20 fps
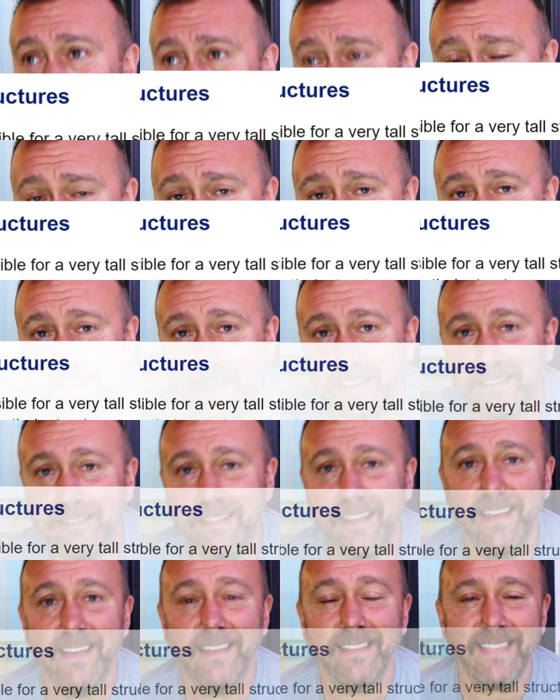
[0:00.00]
in
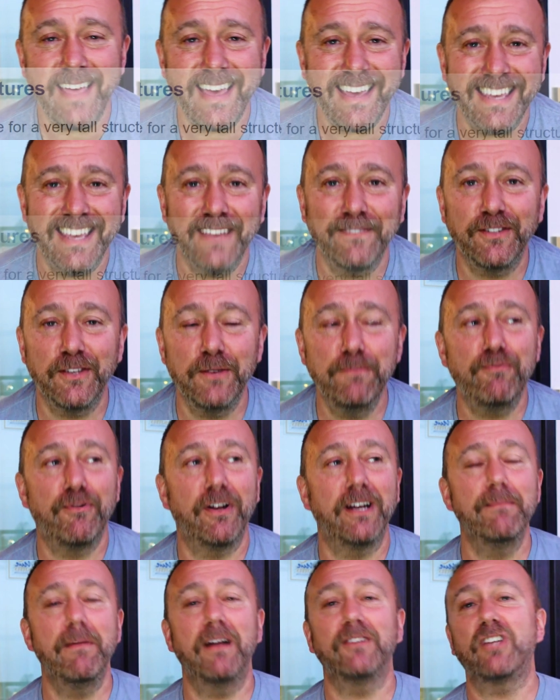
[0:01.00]
practice, that gives you
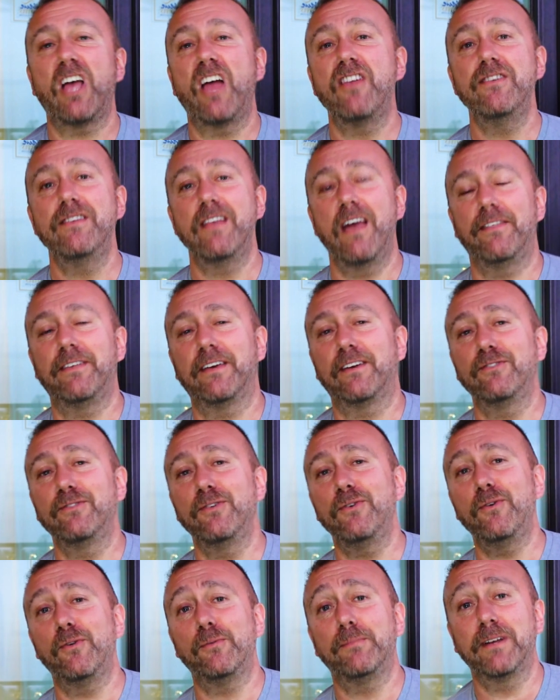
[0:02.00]
pretty much nothing at
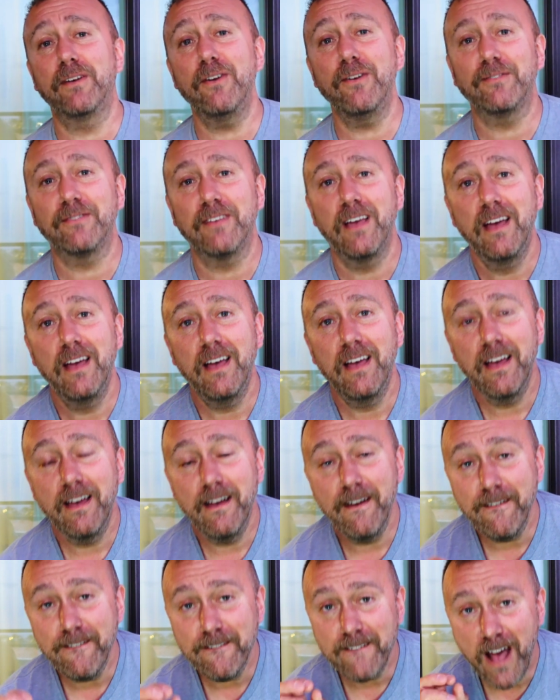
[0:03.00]
all, because
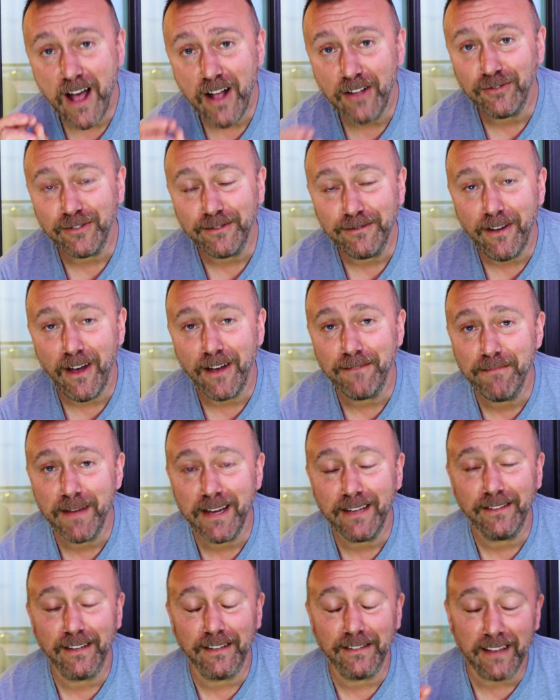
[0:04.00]
105
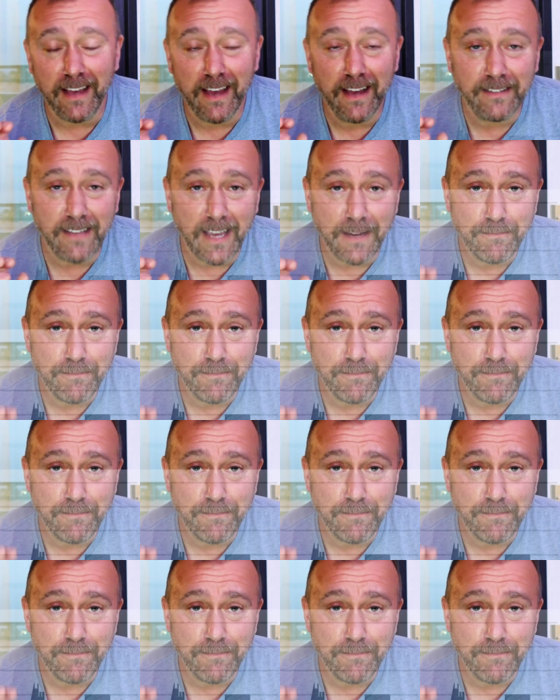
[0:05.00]
metres is a